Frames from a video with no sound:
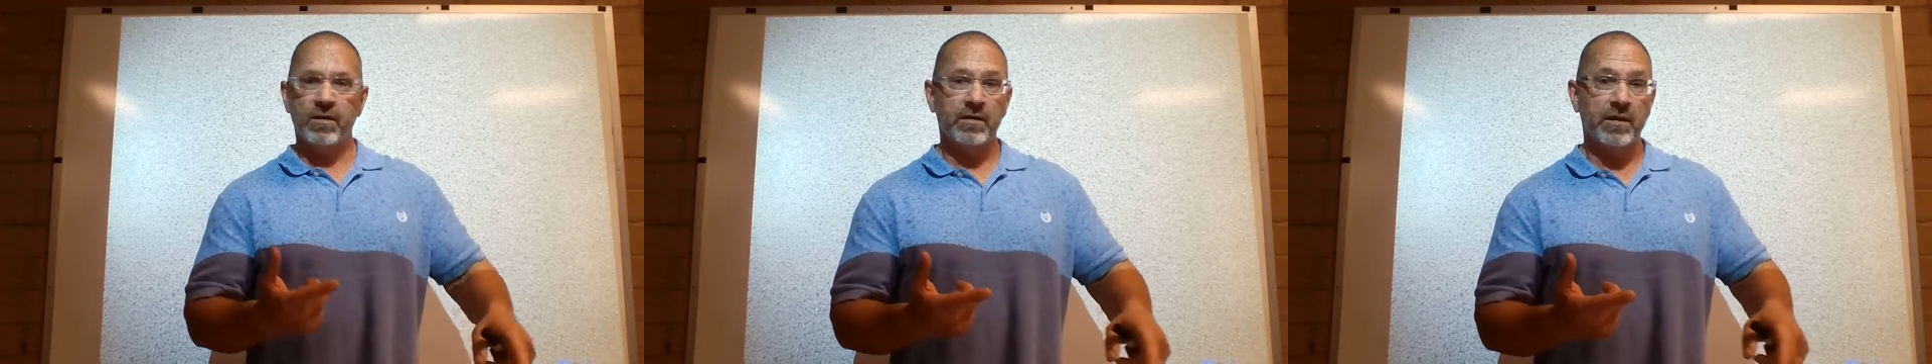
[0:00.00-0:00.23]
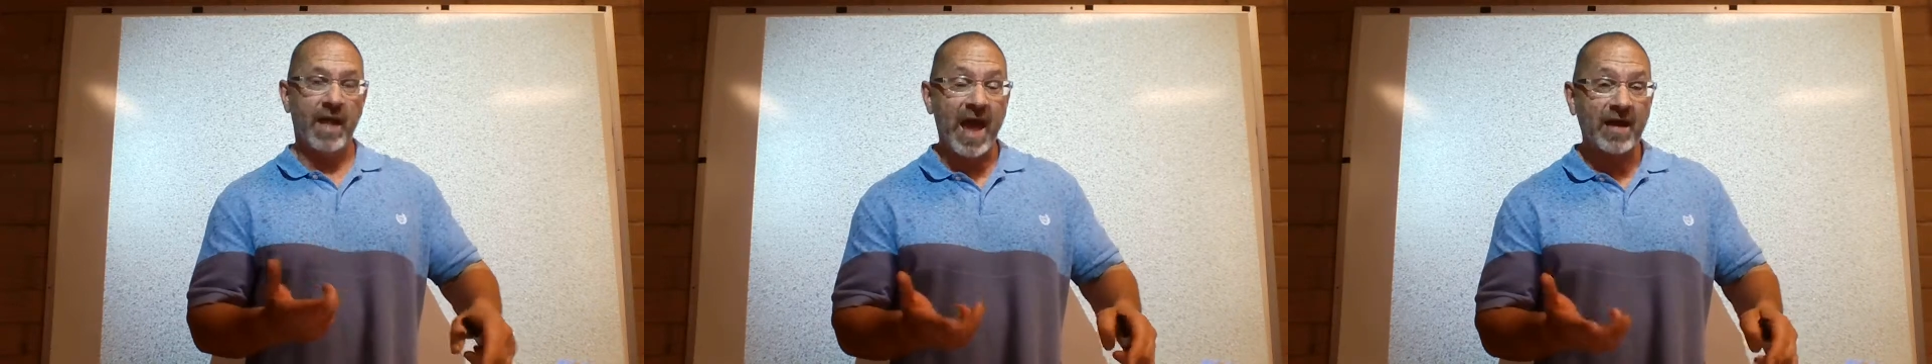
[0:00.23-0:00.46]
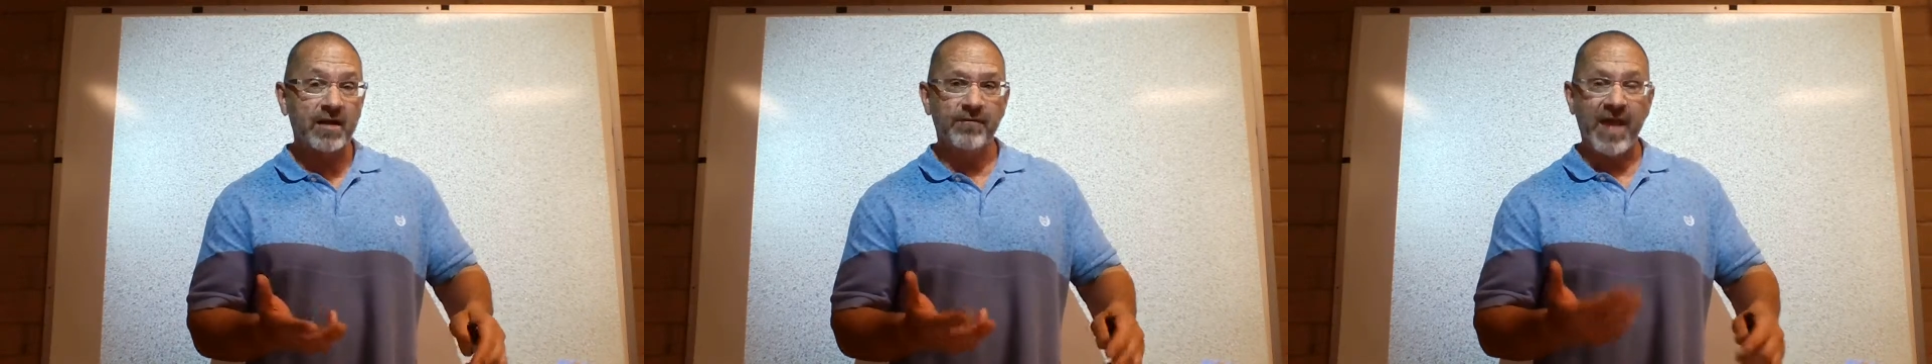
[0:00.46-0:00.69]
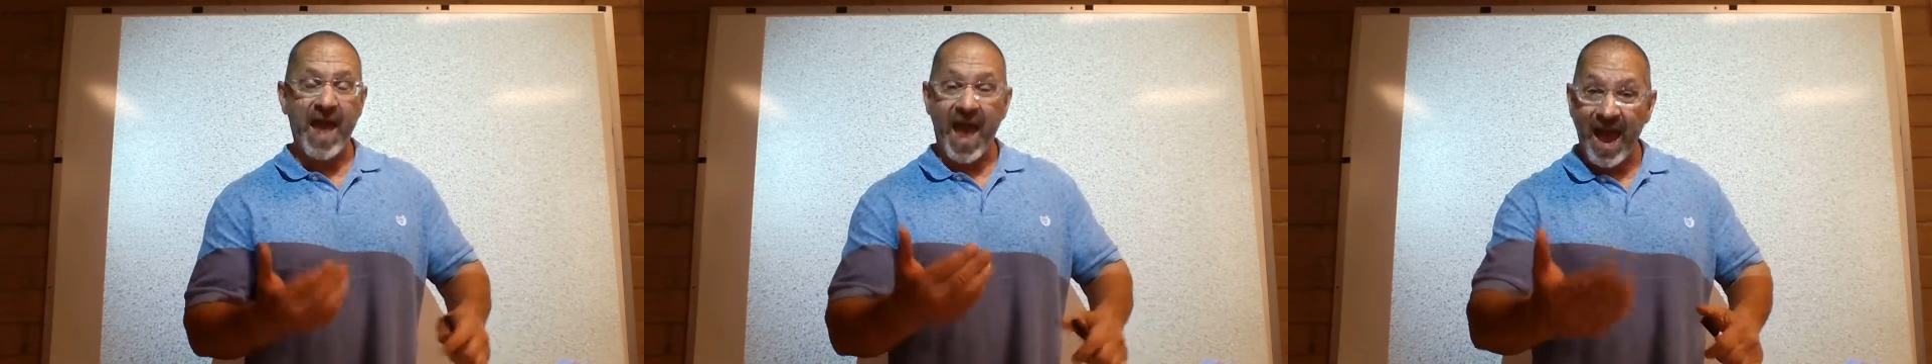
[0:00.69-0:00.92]
lack of
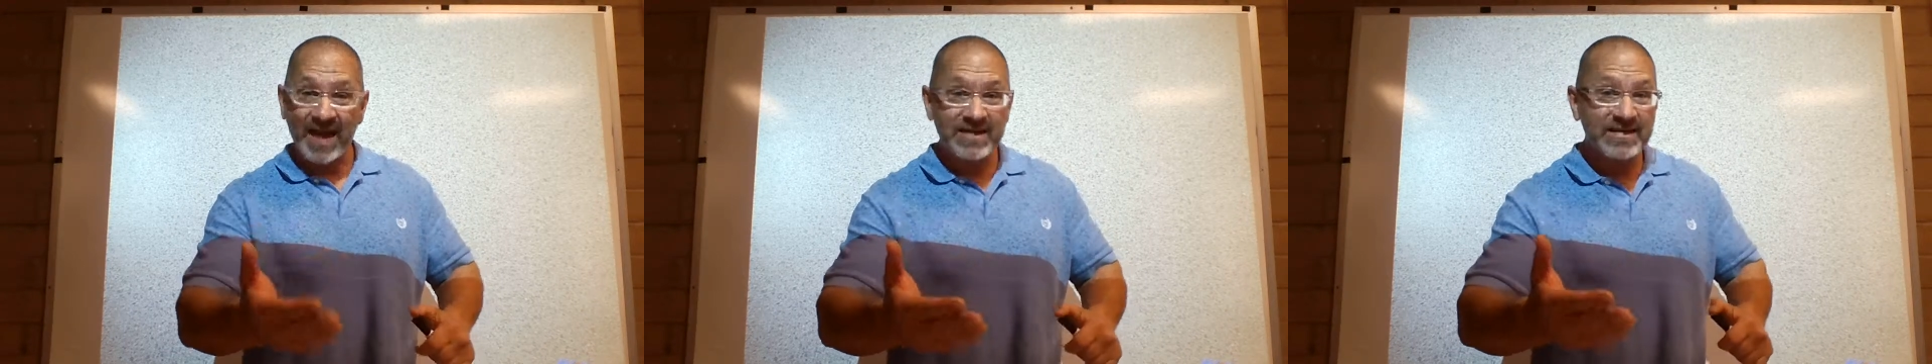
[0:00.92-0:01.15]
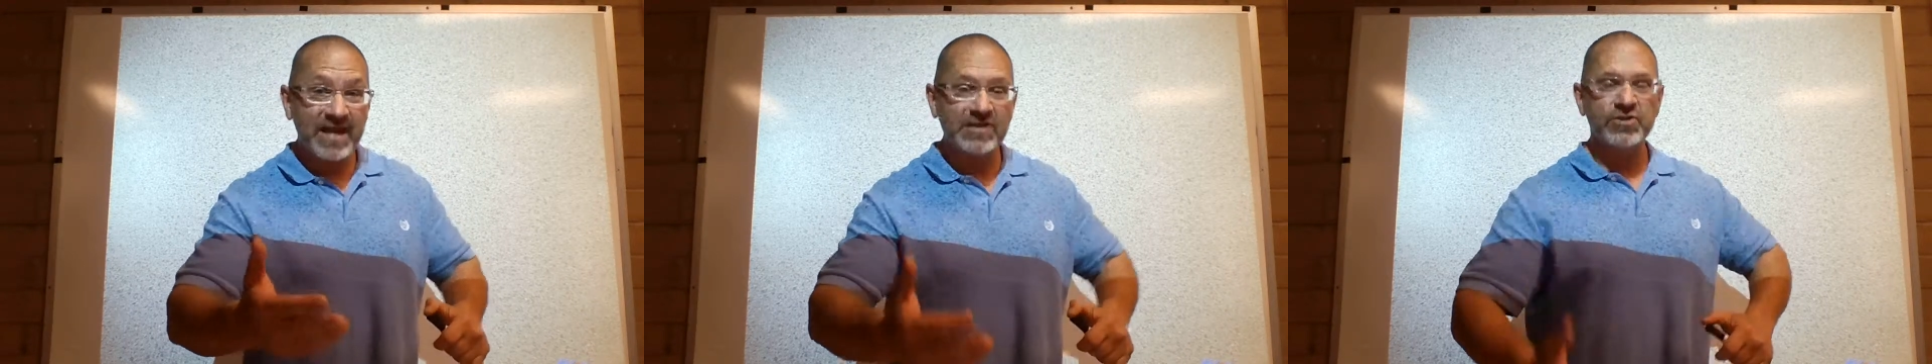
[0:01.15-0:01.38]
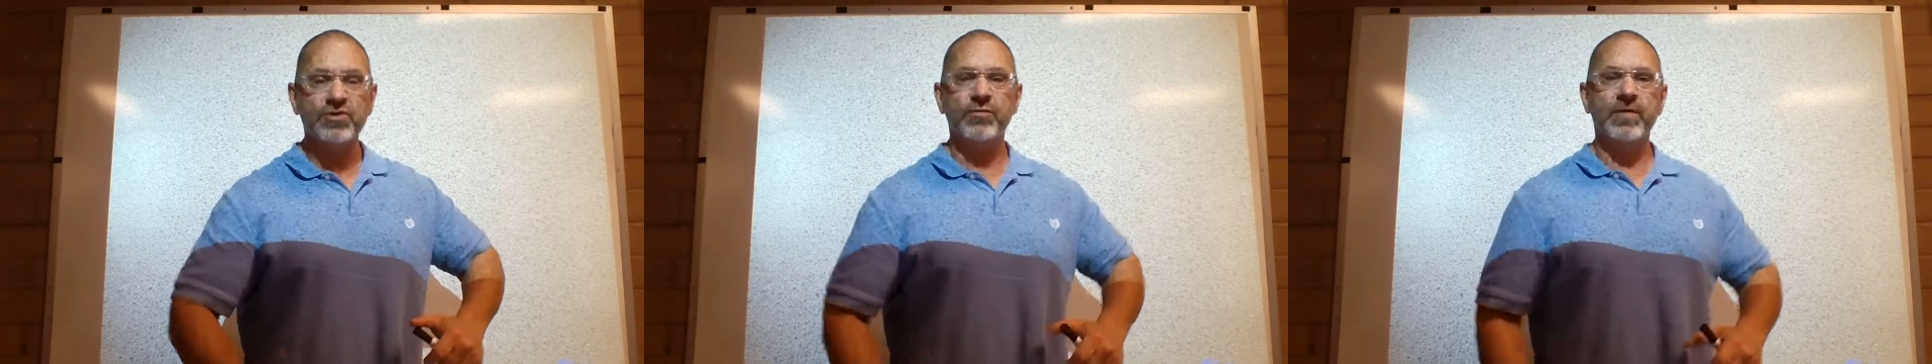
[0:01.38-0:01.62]
access to